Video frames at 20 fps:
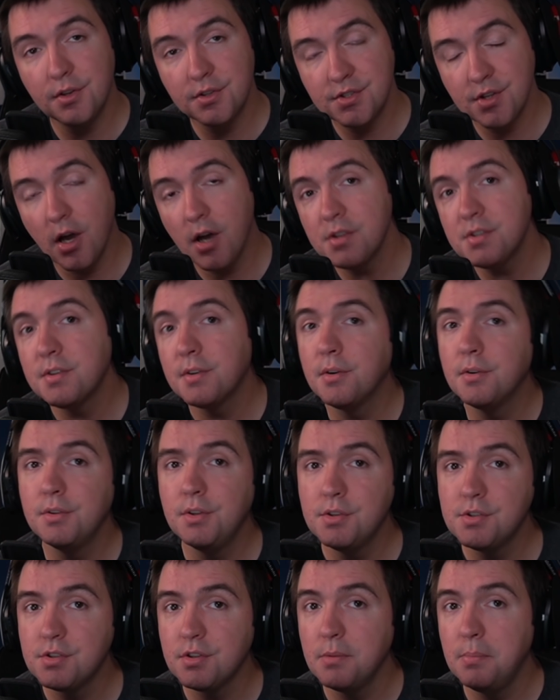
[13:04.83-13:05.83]
There's also
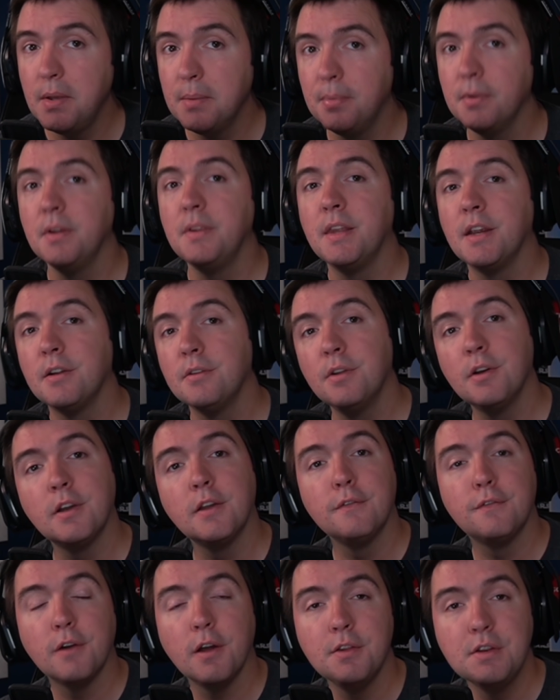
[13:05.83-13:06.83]
usually people in there
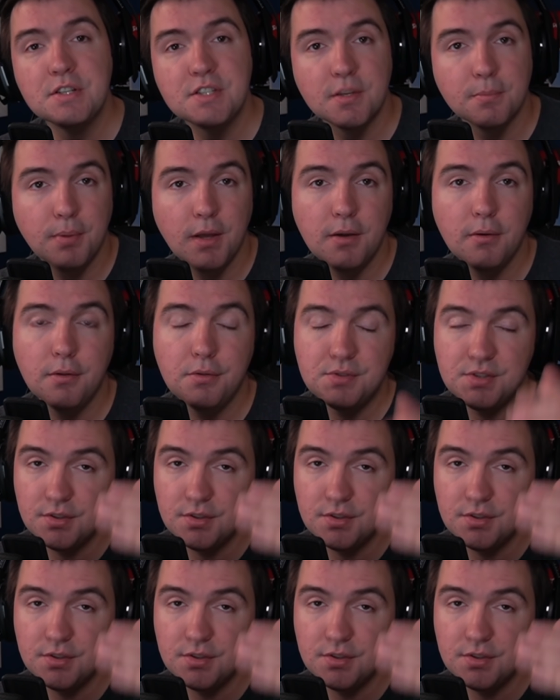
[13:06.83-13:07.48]
looking for others to play with,